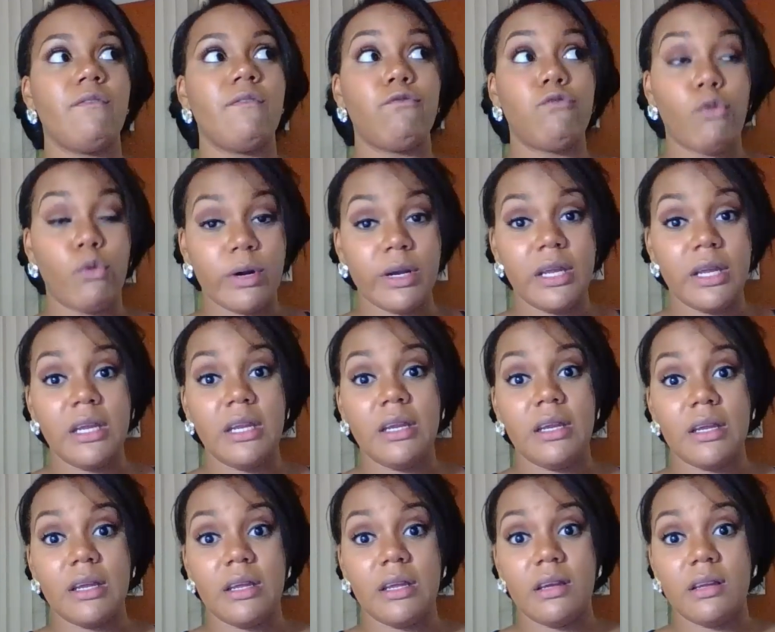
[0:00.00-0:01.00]
40
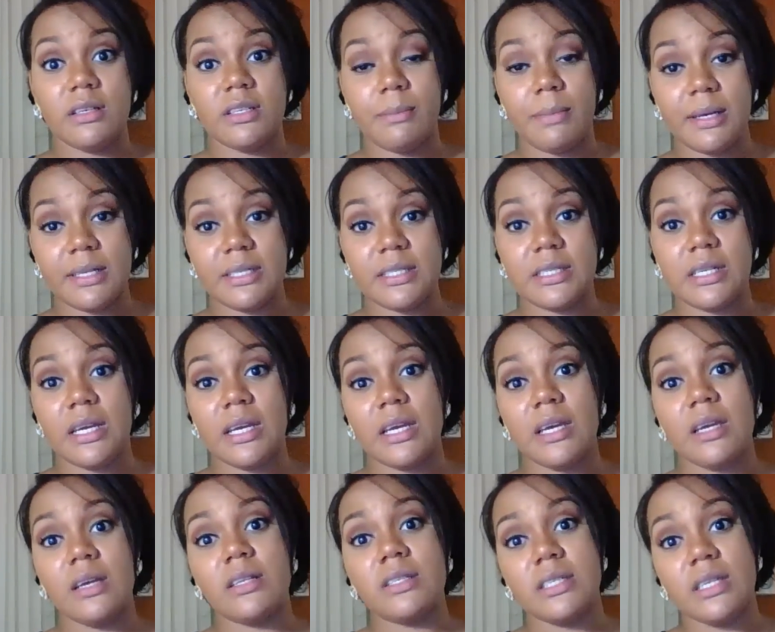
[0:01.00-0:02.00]
domestic
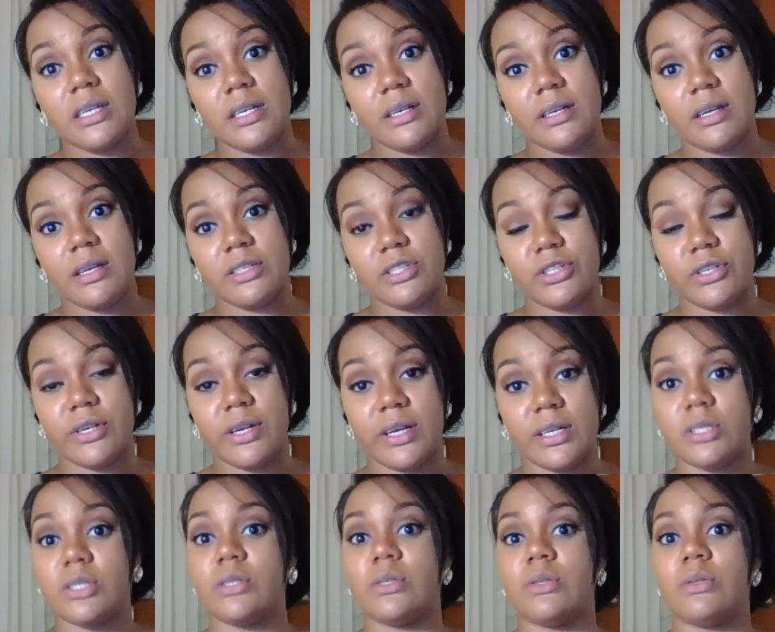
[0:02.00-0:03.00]
and 10
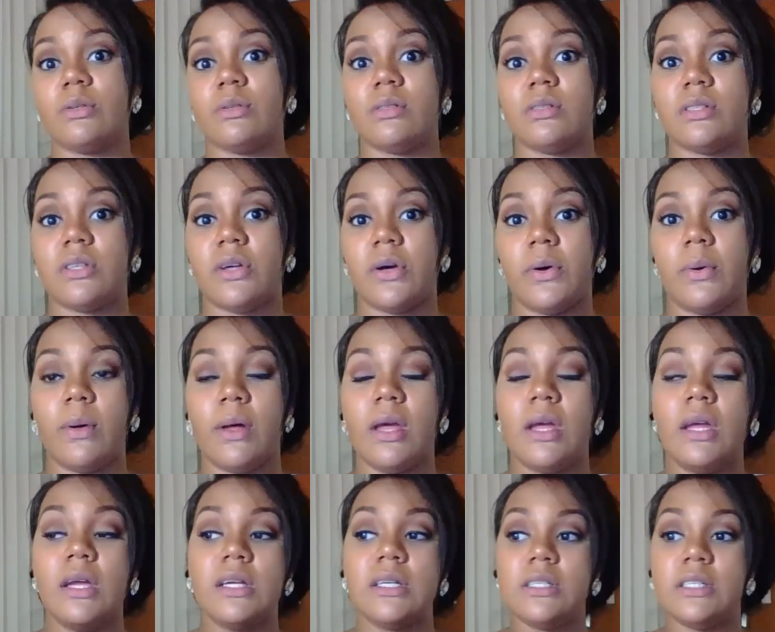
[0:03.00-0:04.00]
international. So
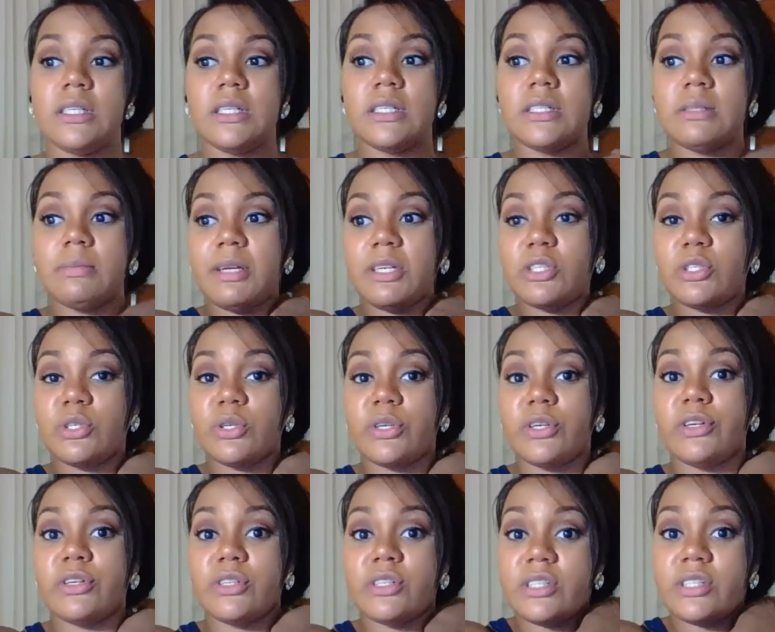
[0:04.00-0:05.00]
just make sure
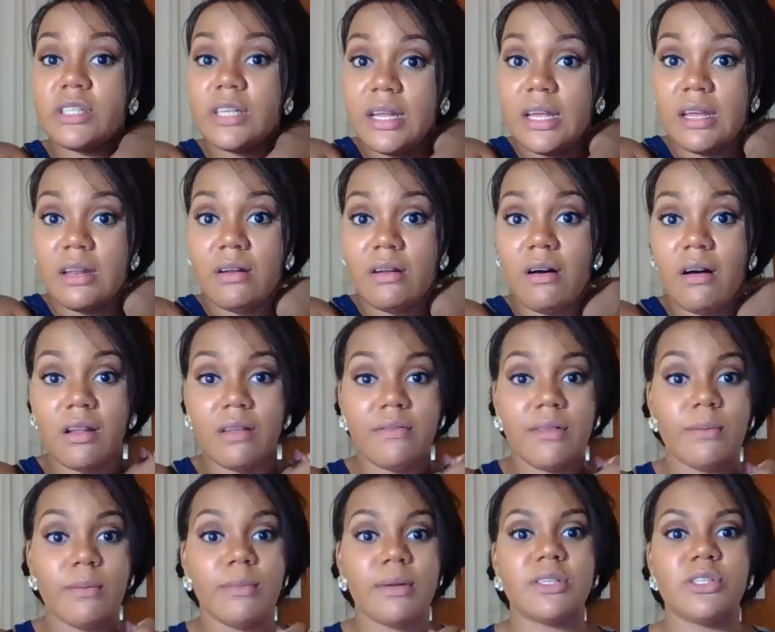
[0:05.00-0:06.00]
you're studying all of
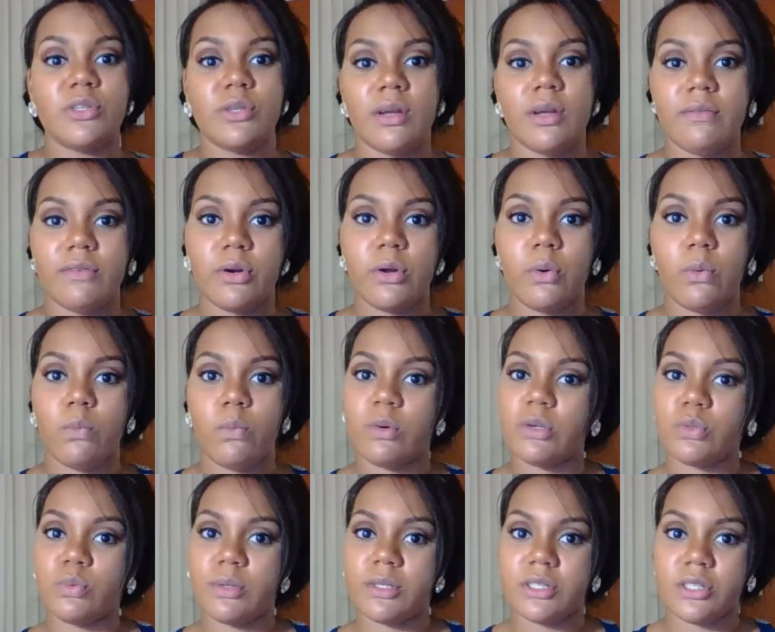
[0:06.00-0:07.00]
them because you never know
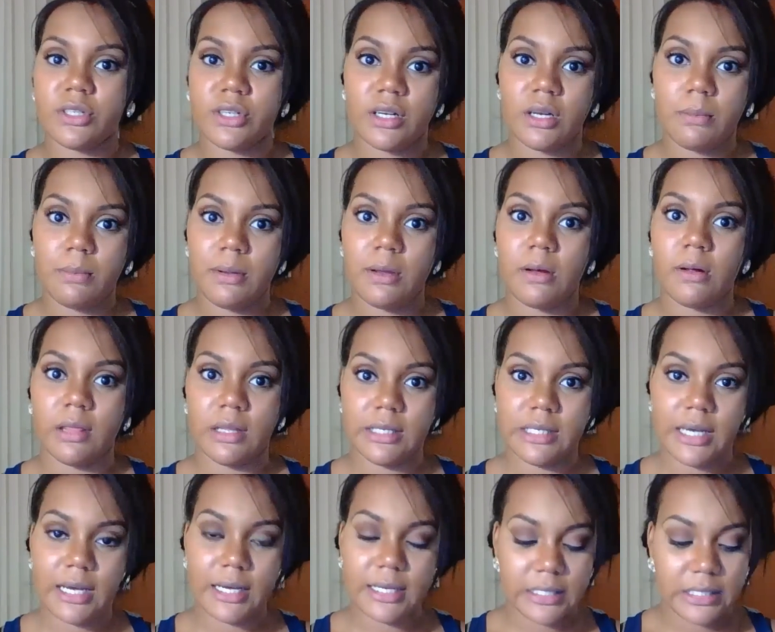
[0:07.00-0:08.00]
which ones are going to be on the
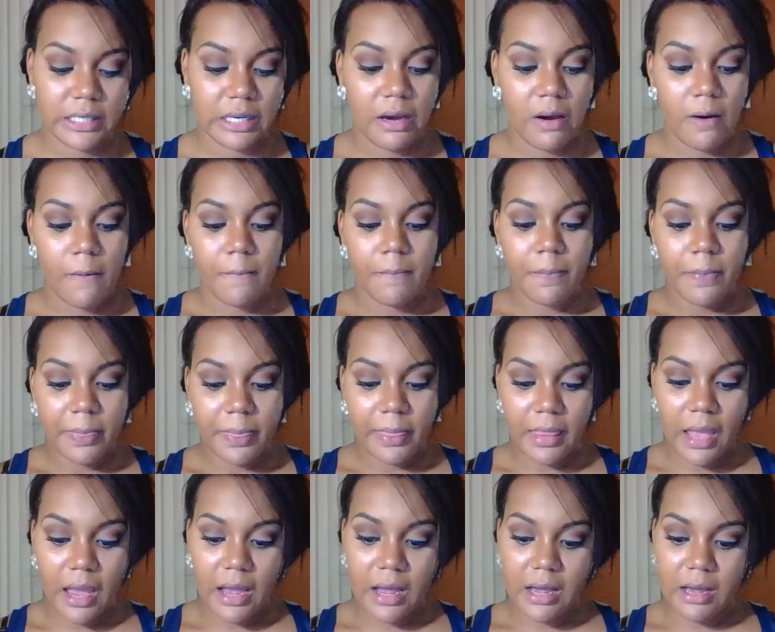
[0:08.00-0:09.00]

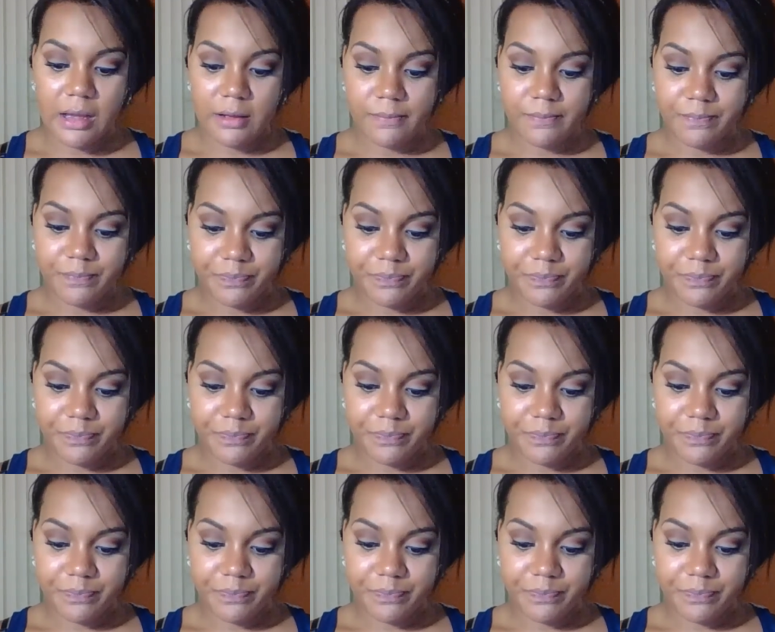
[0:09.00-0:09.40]
test.